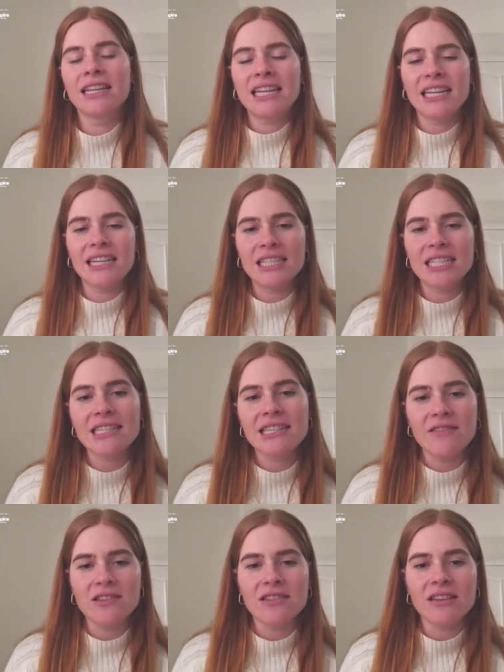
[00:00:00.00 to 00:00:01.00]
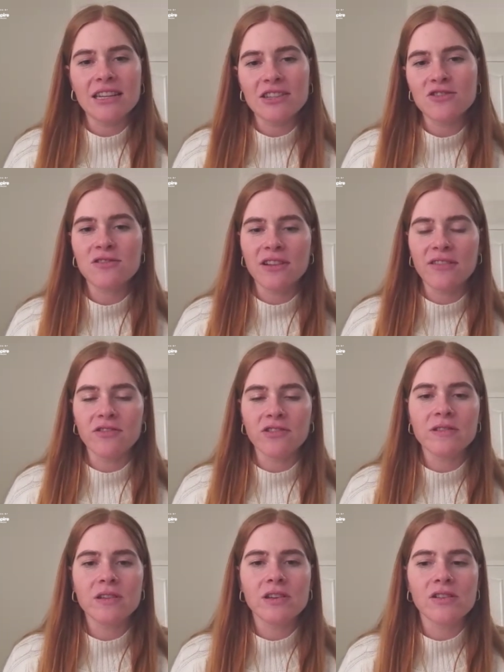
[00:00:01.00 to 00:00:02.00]
Uh, it just yeah. gives you that extra level of
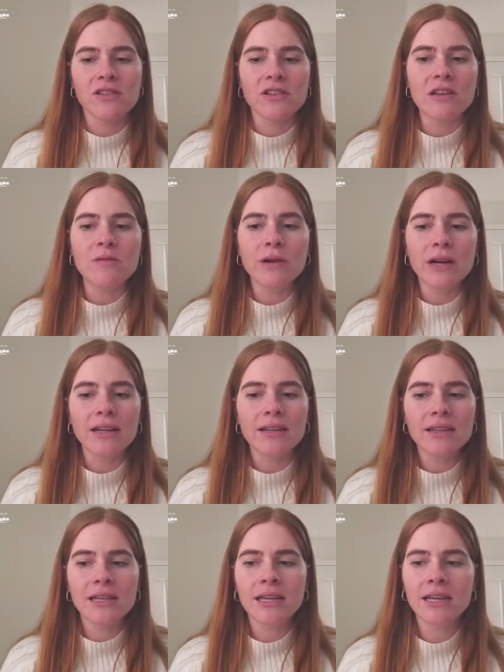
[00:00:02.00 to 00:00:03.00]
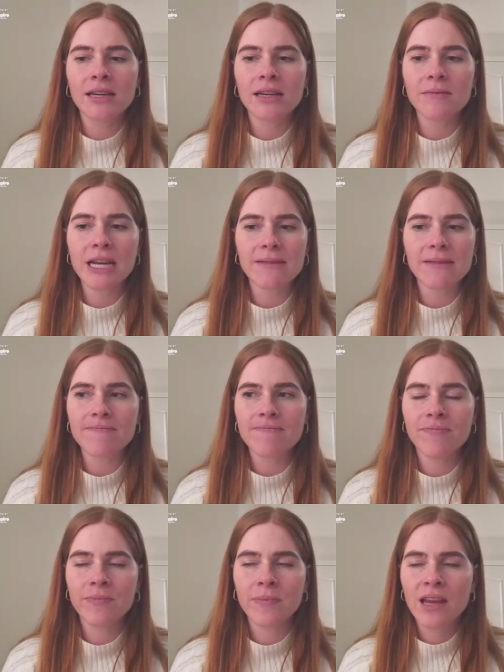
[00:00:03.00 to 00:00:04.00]
security. But I mean,
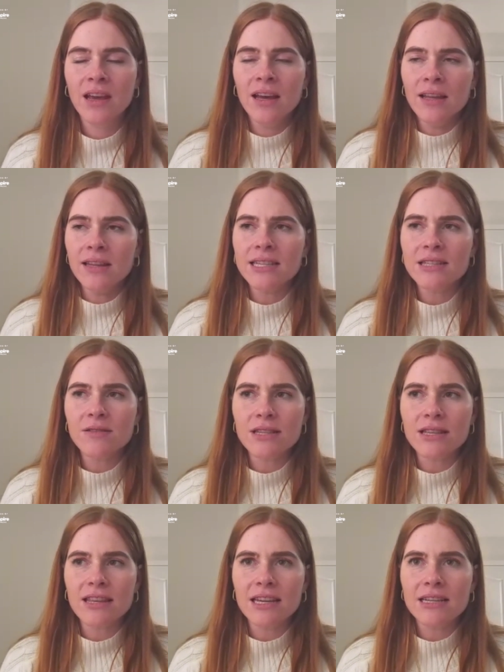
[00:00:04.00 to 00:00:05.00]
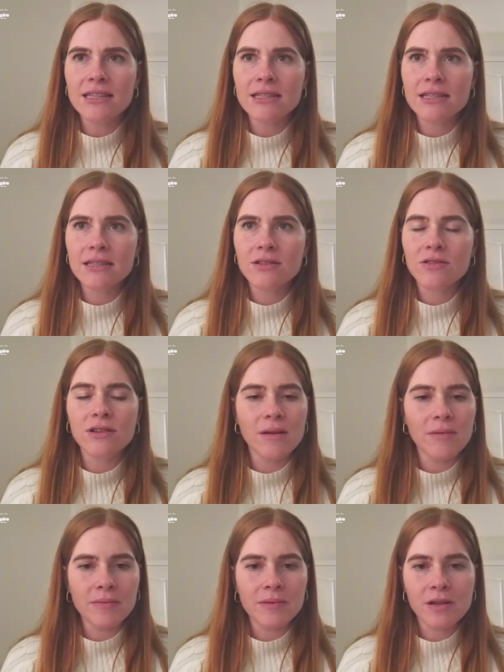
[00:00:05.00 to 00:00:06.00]
these sorts of things do come
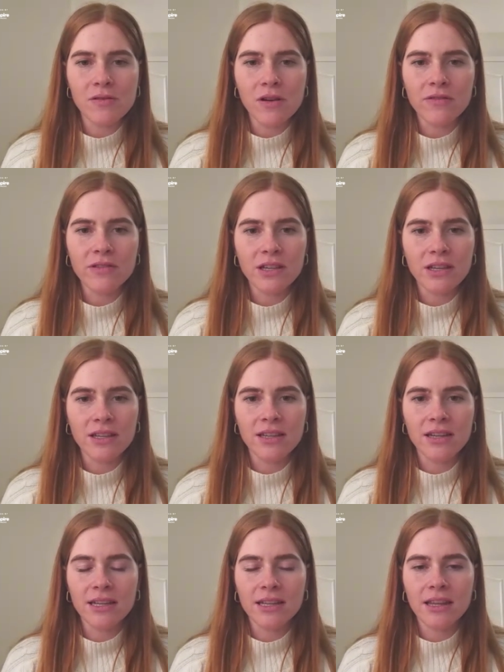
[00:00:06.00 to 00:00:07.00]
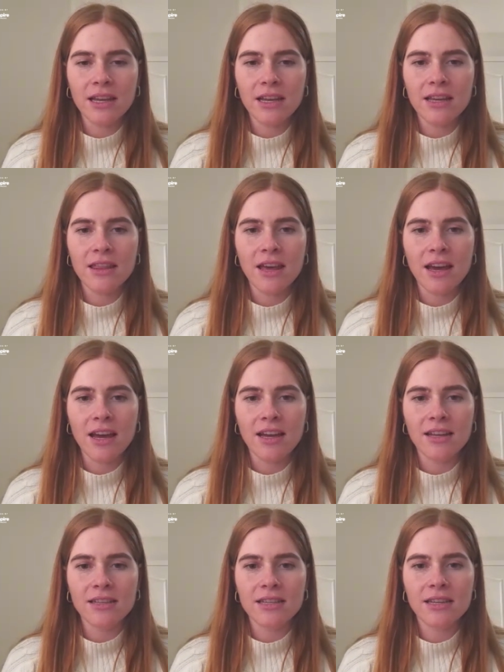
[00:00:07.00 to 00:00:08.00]
up so often. I think
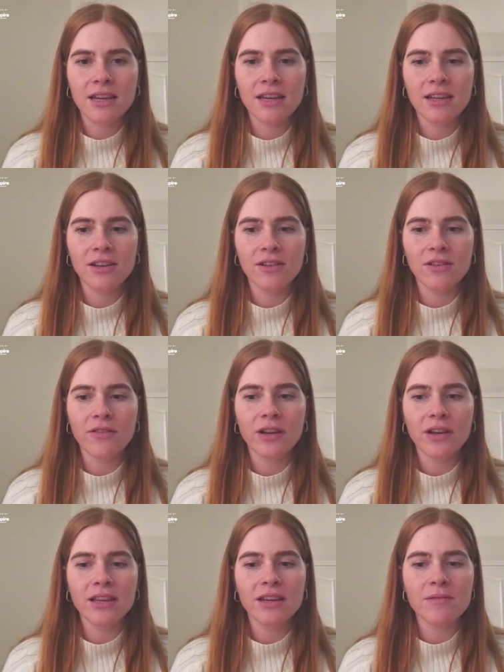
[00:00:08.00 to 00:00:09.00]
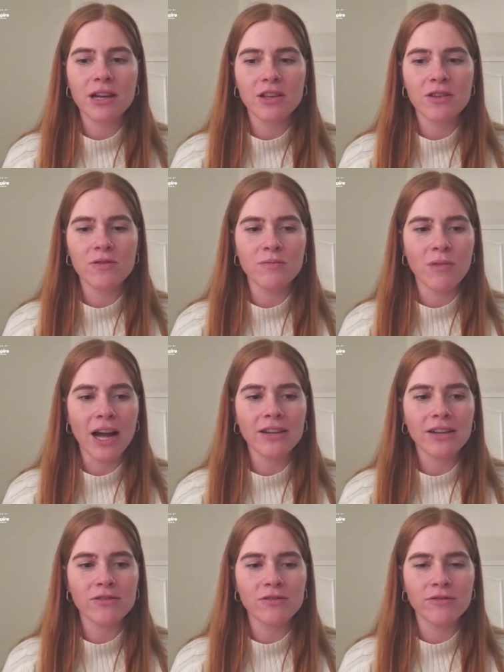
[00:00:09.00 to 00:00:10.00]
that, you know, if I think about you and
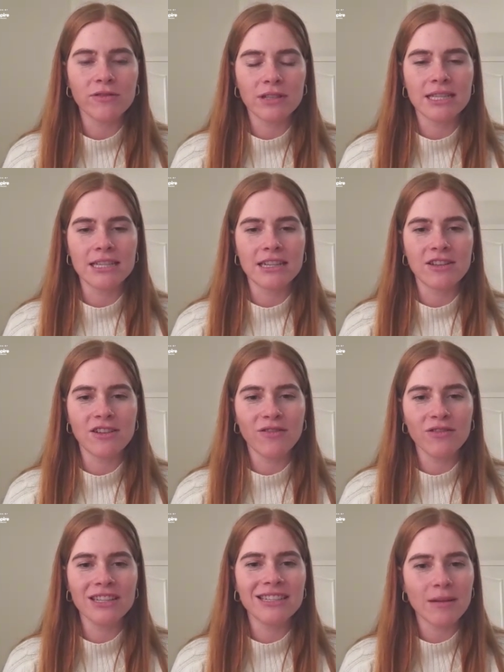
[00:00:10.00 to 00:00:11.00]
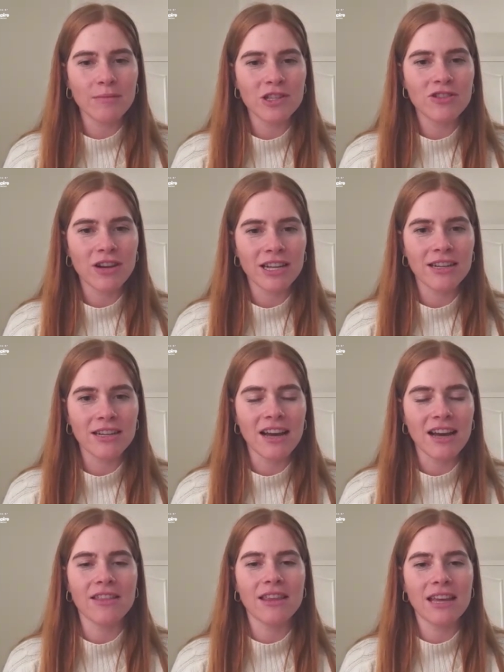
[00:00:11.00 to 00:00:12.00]
Michael, Felicity, you've really demonstrated
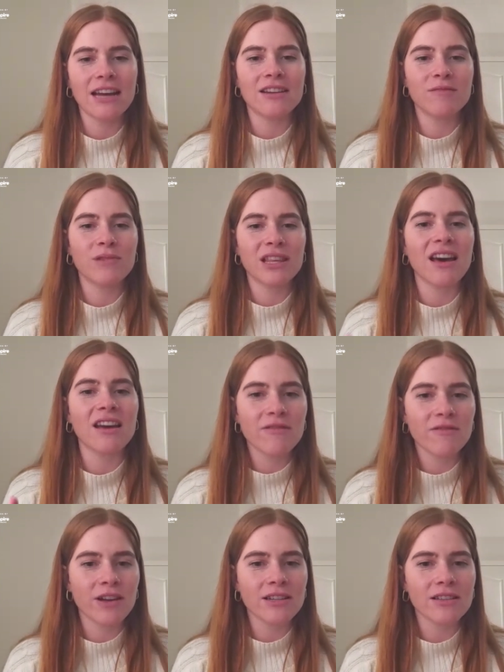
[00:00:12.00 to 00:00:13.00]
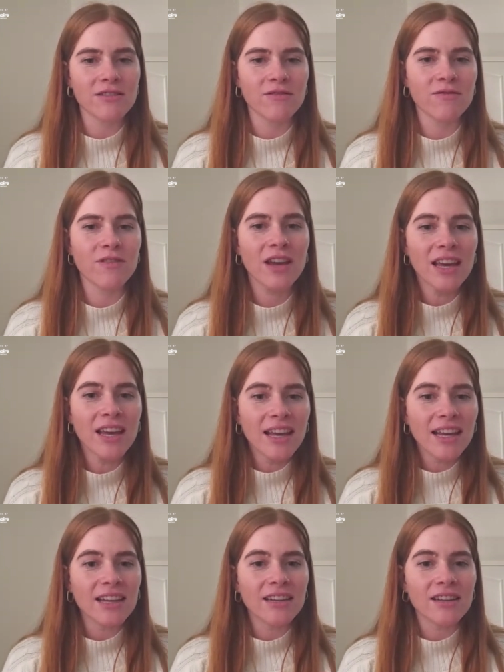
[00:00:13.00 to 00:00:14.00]
how, how to be that effective
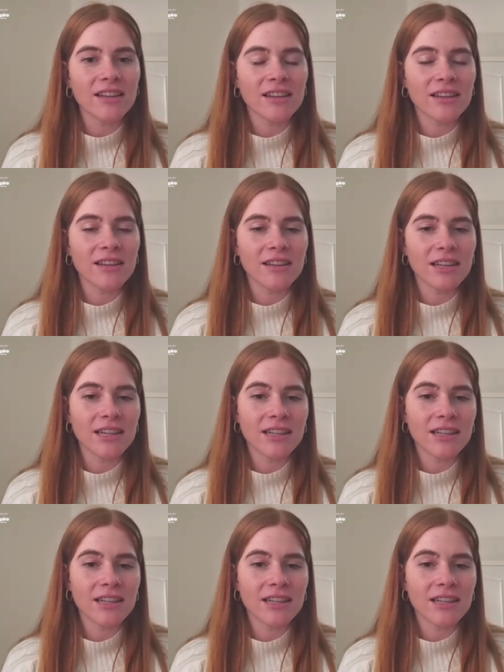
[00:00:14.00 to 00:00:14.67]
in a,